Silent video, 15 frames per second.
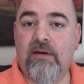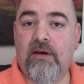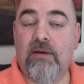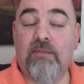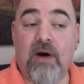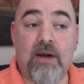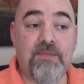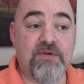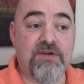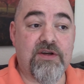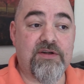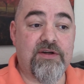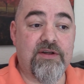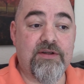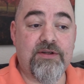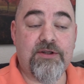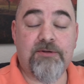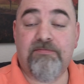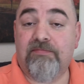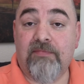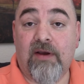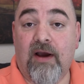And my position
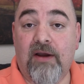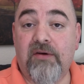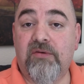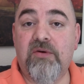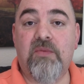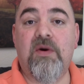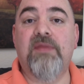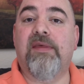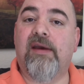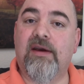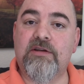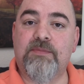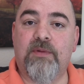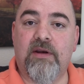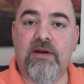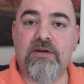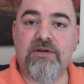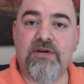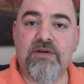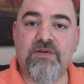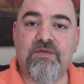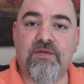is, I don't know what the
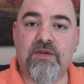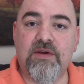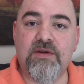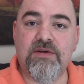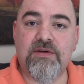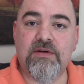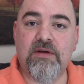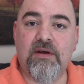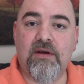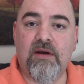explanation is for this.